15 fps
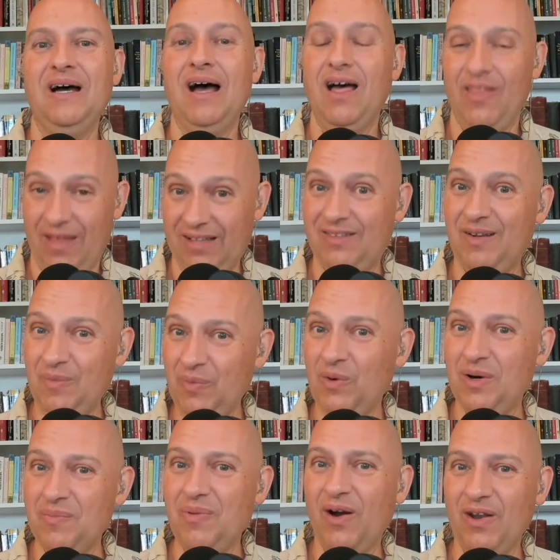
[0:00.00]
That's an
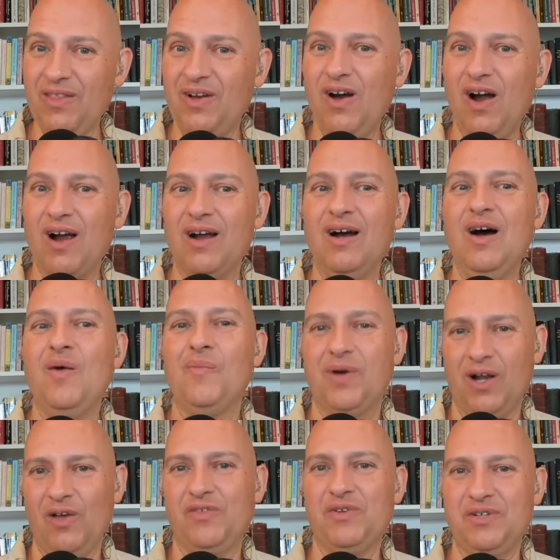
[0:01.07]
important part of the car, but
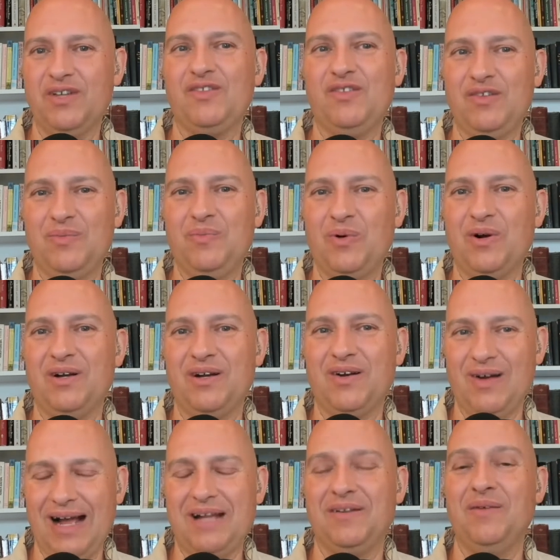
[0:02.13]
also just as important,
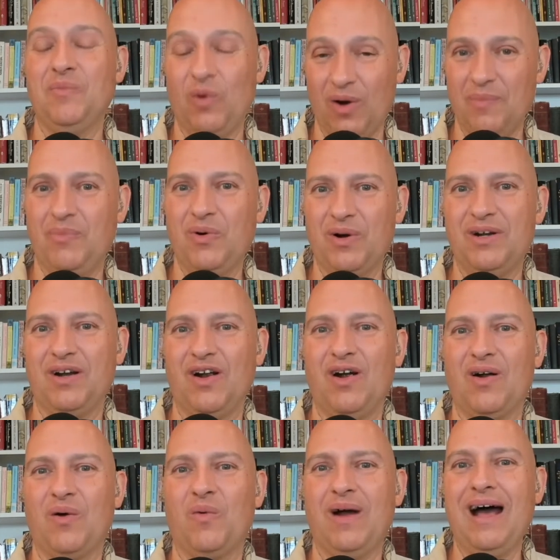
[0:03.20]
or more important,
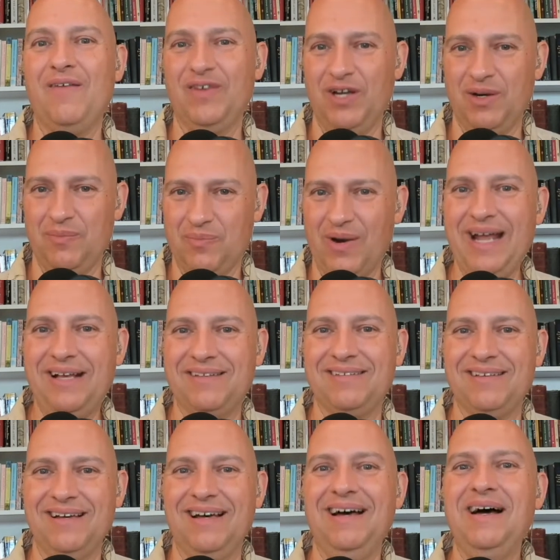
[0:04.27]
are having good
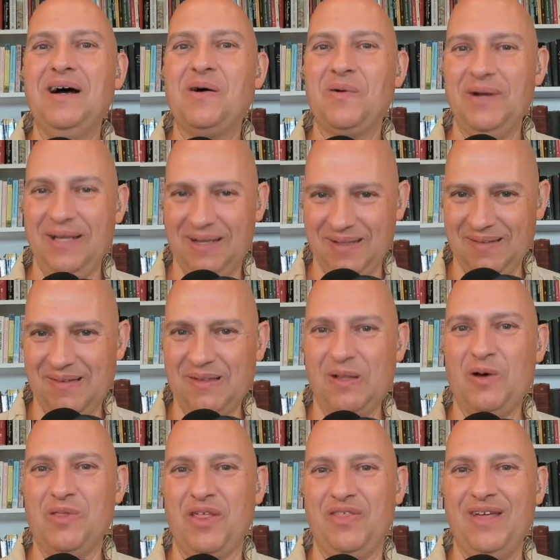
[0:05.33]
brakes where you can
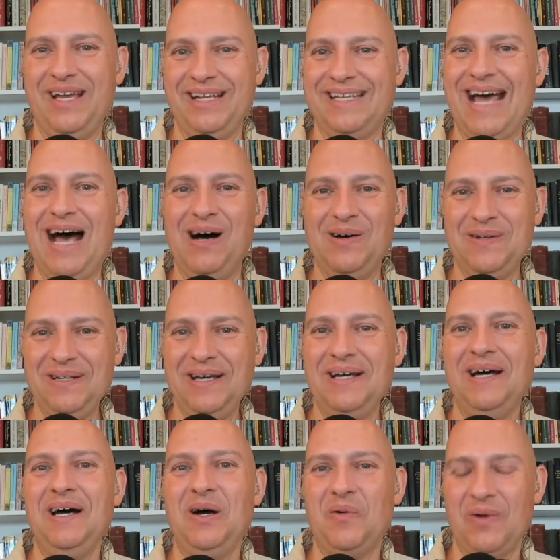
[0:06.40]
slow the thing down
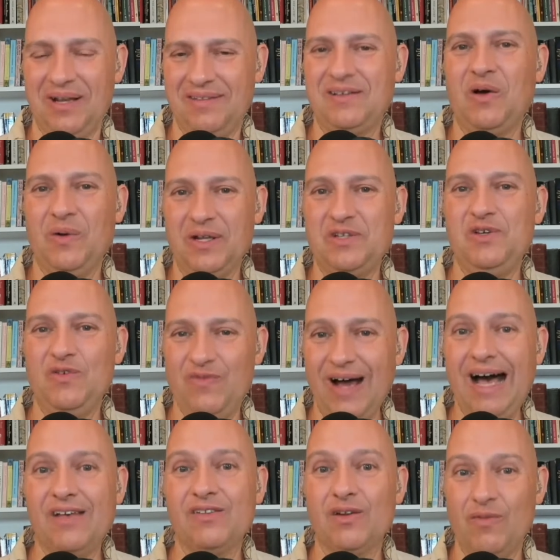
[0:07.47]
when it's going too
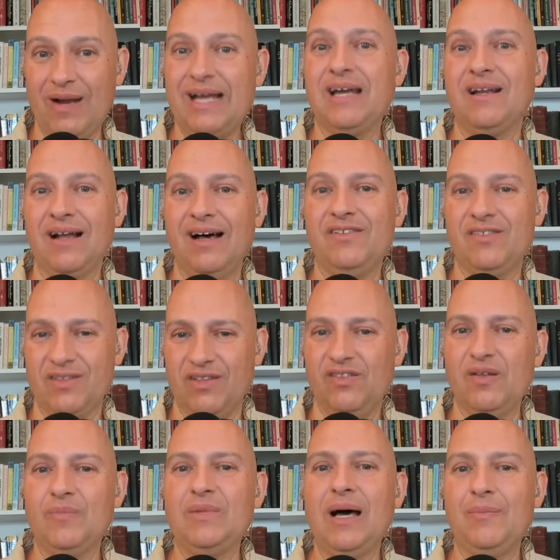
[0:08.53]
fast, and recognizing that
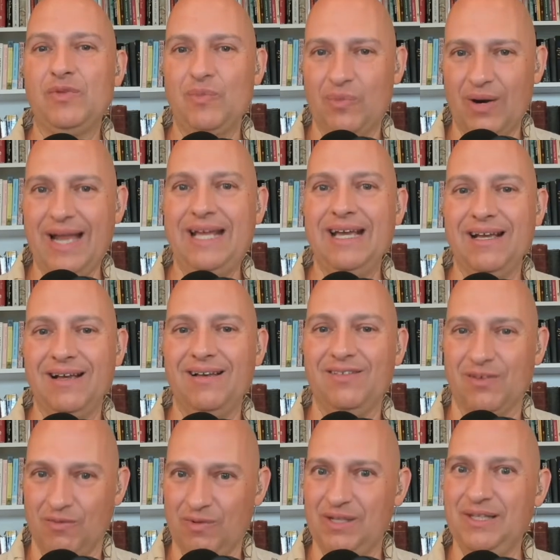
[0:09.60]
sometimes braking is
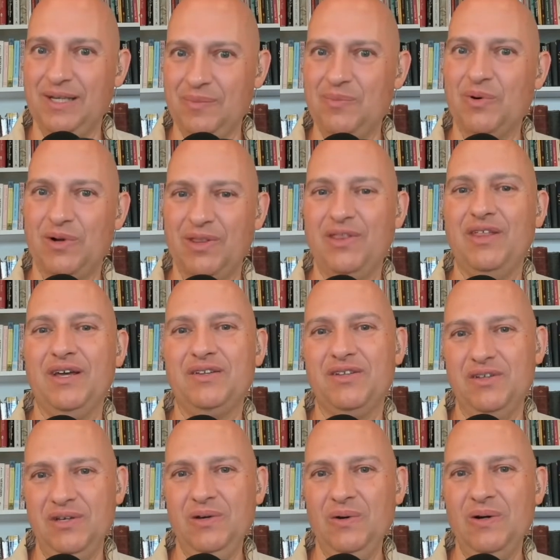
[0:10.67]
a really important thing to
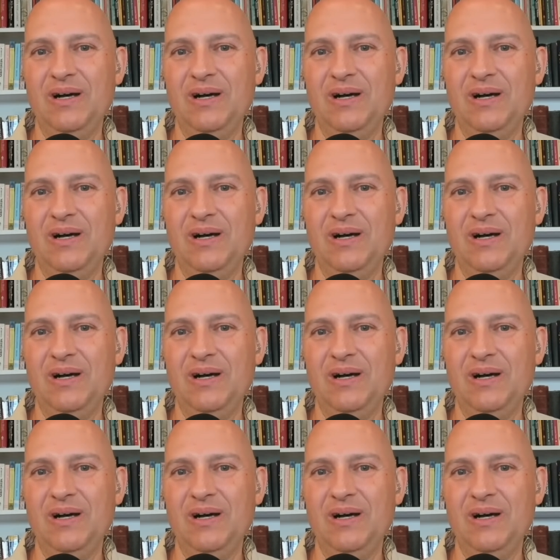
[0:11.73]
do,